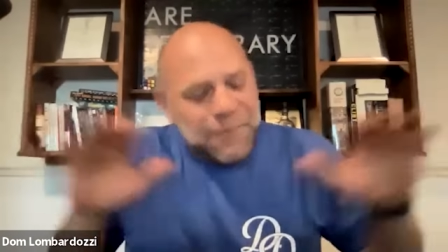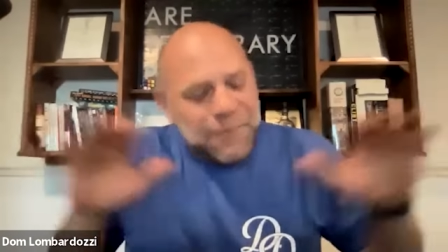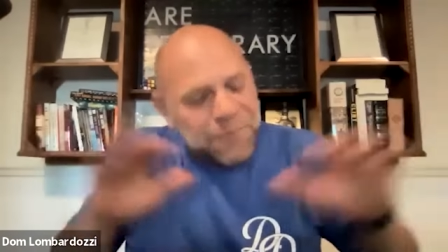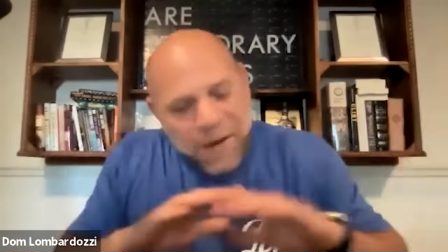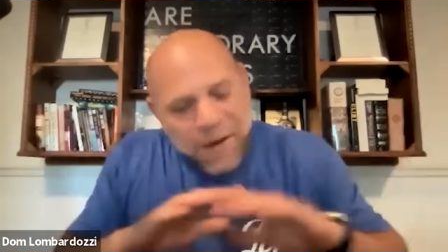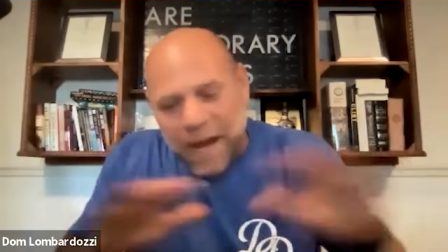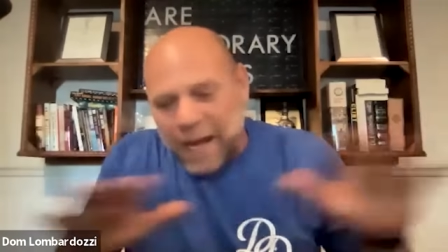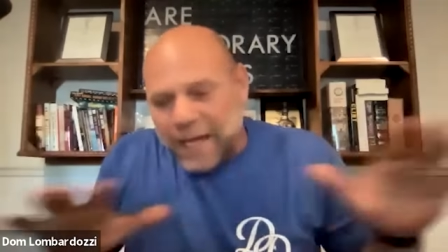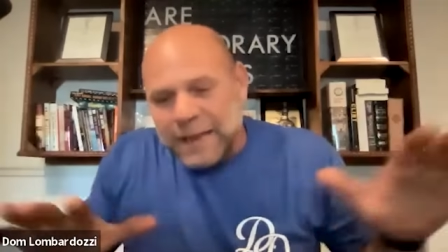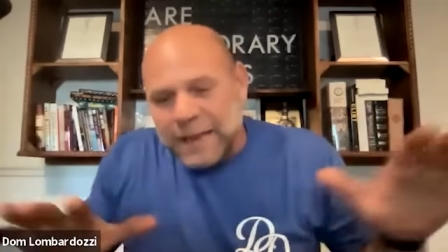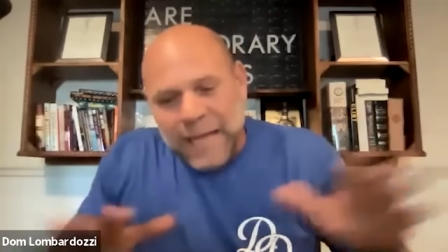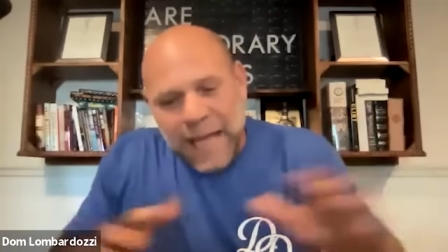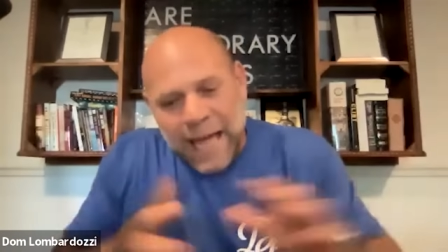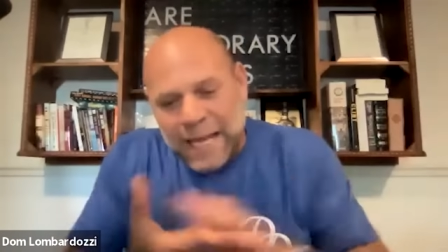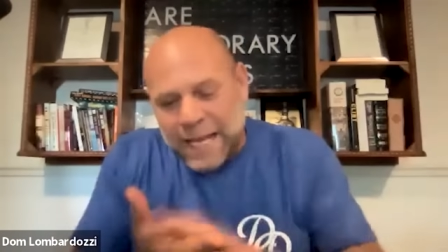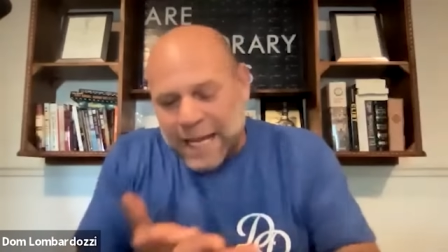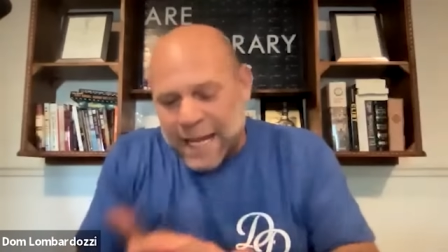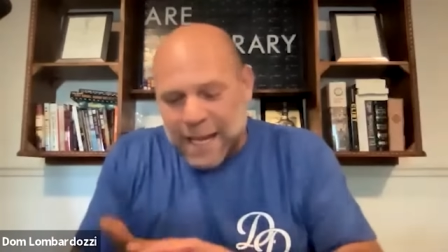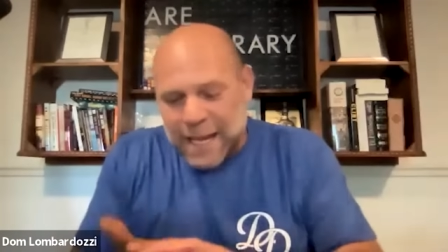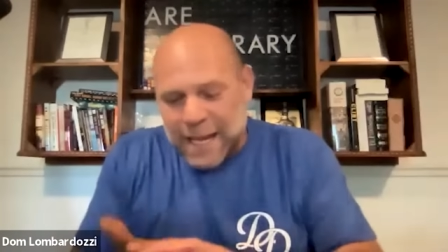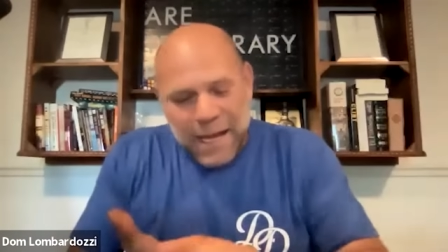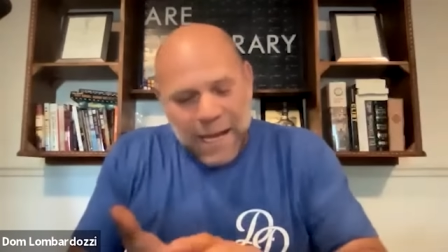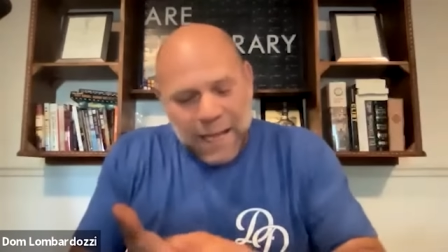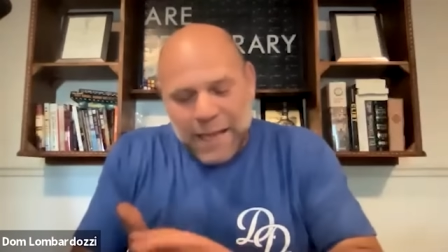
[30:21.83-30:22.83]
I like
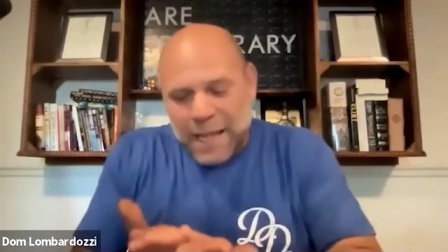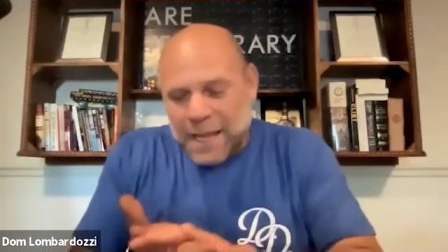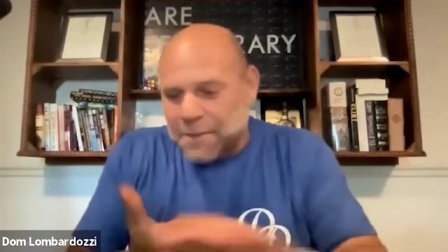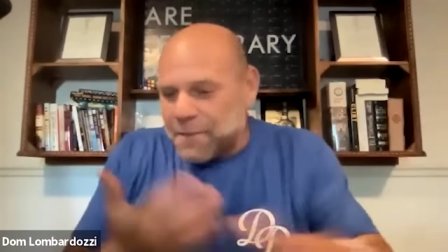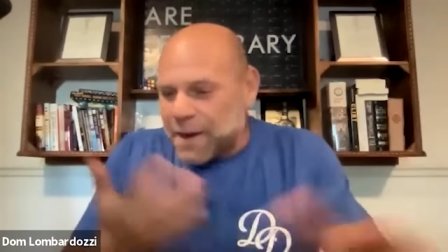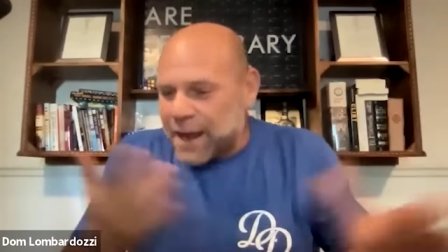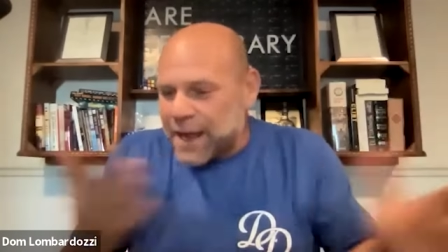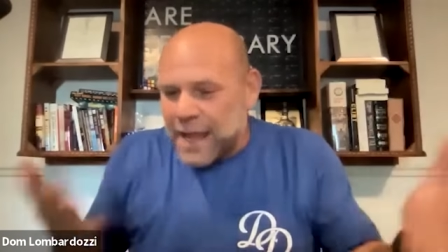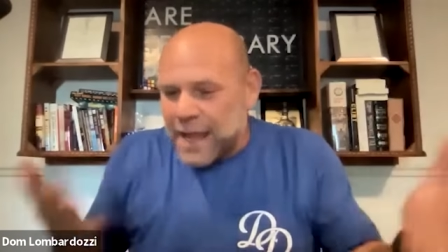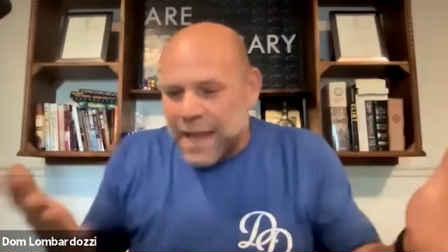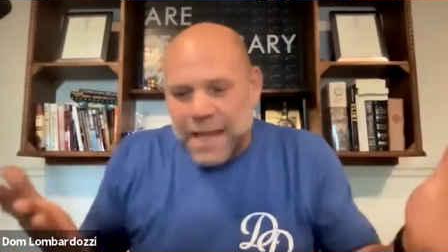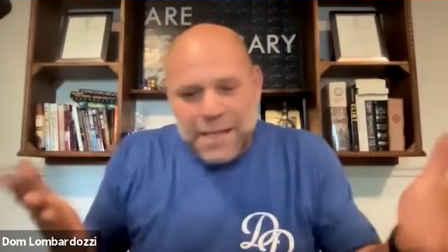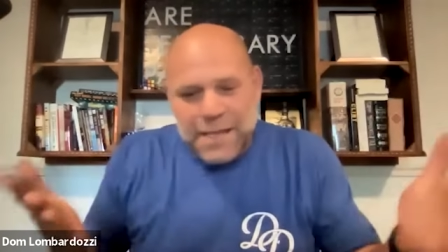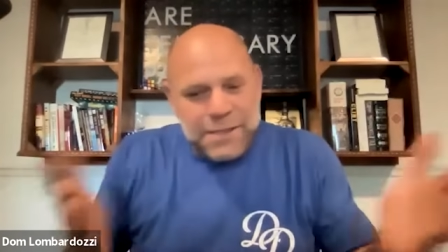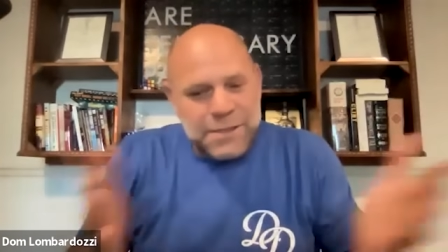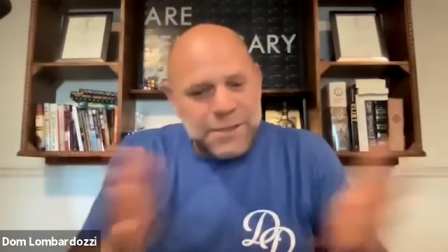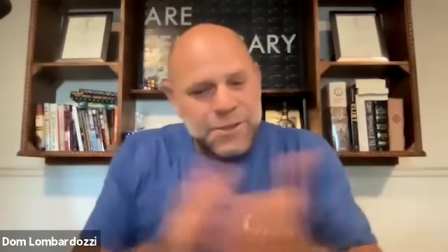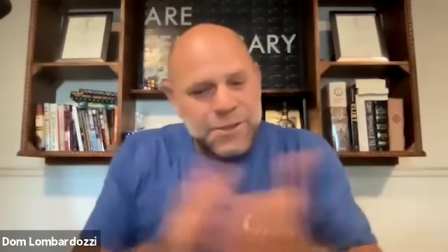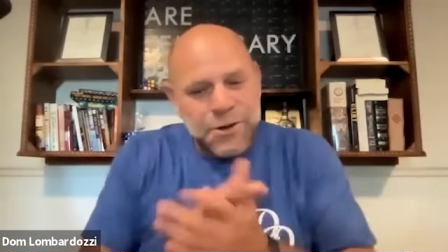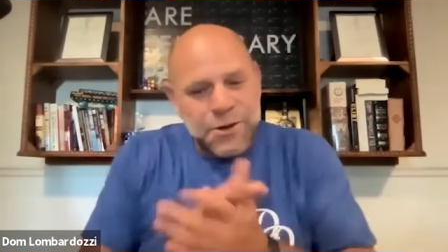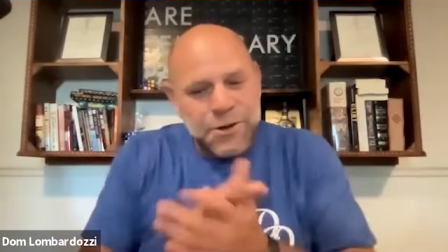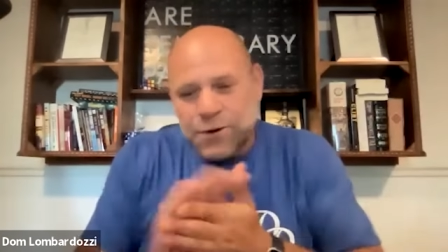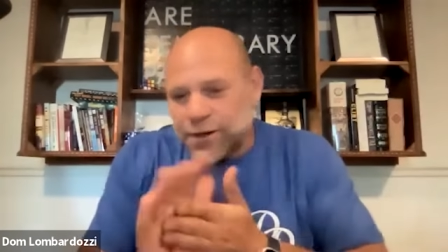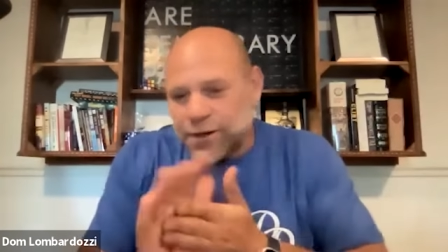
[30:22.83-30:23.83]
I like my hands
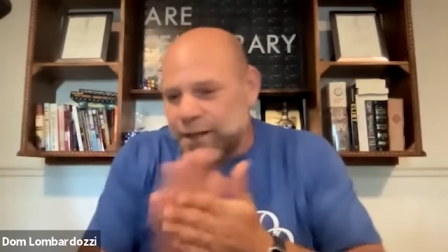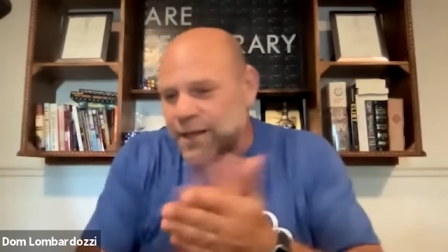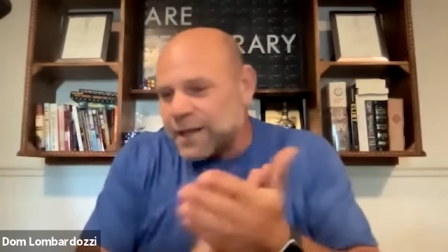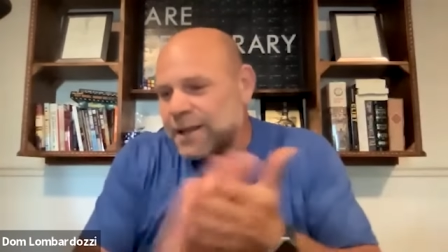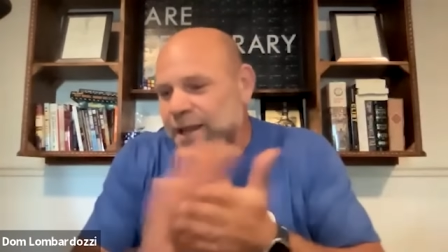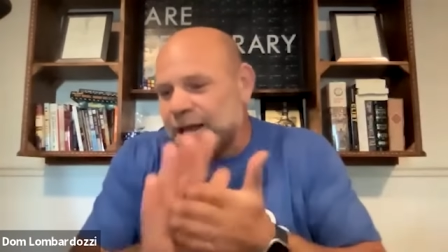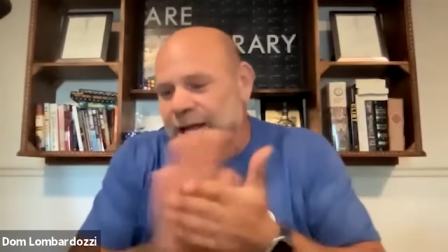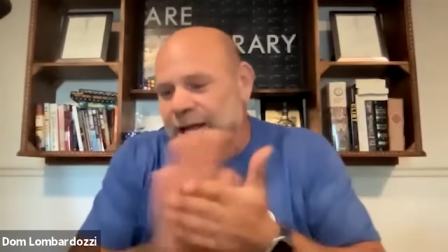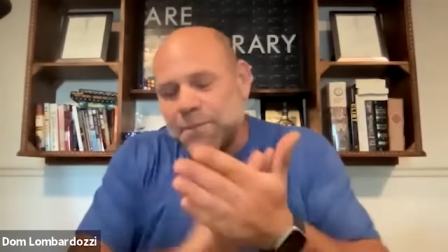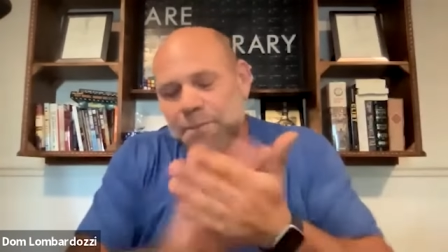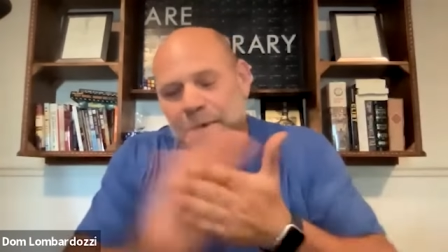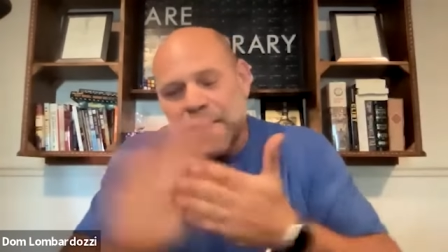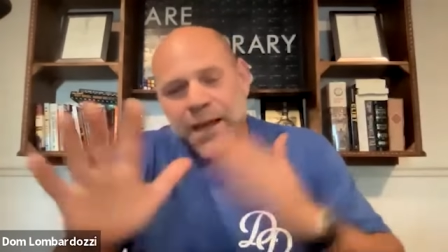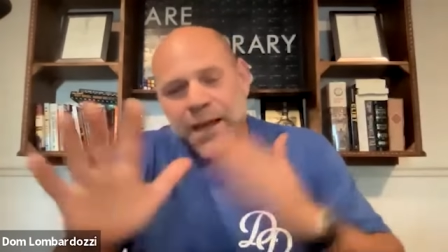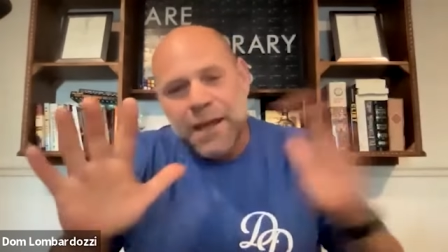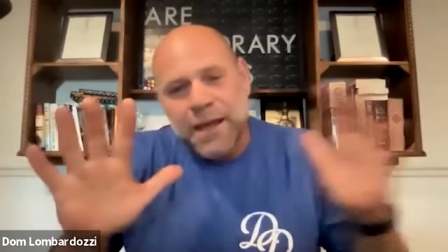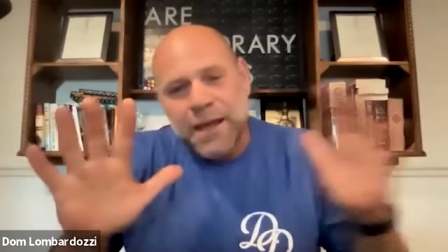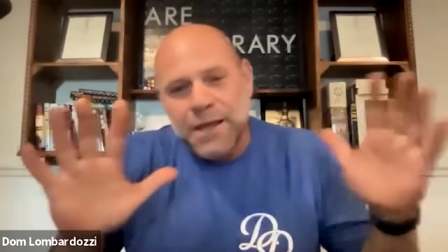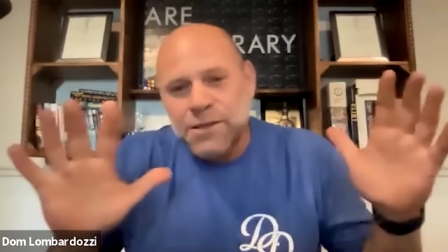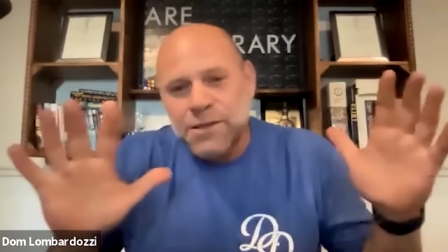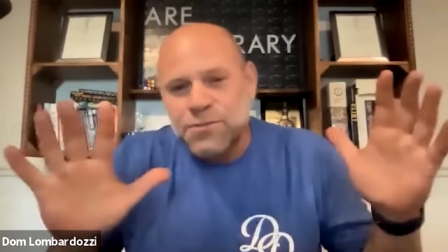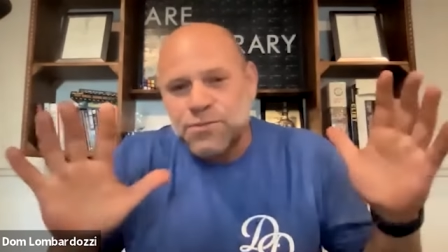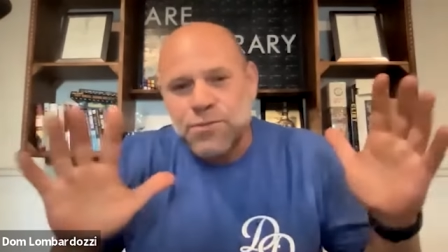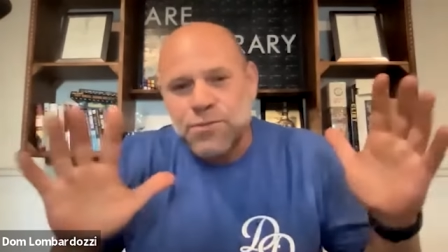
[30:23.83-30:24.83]
dirty. I like my
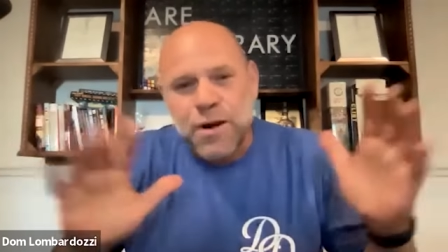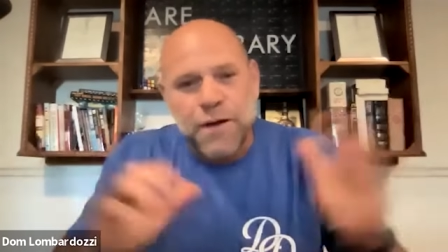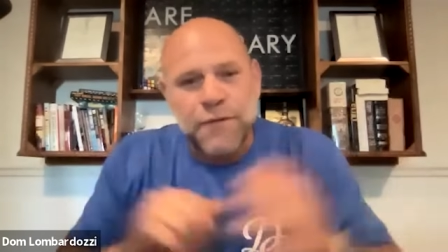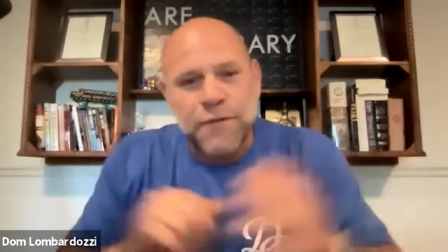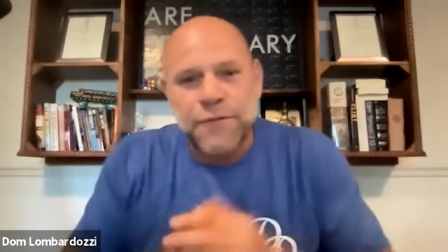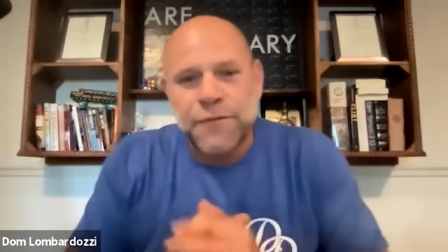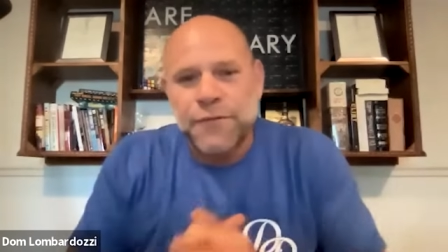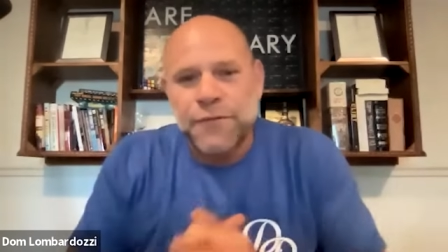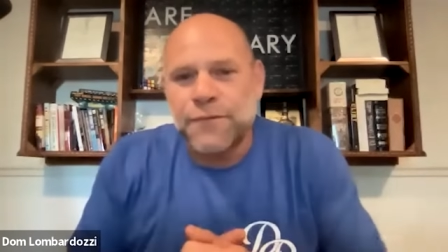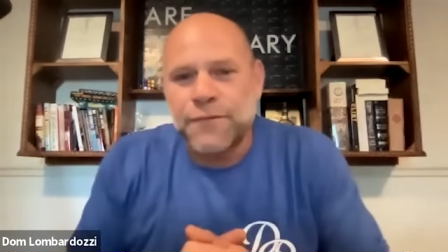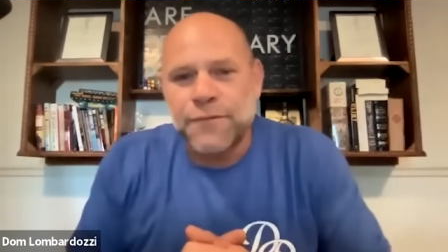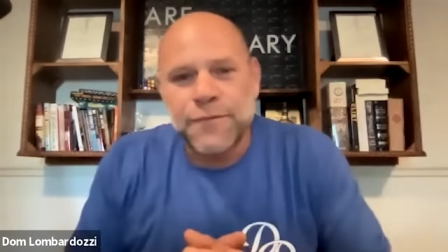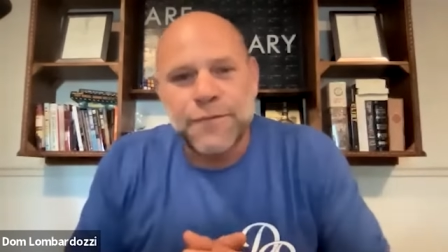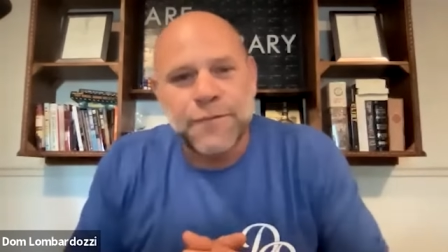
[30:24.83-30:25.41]
hands rough.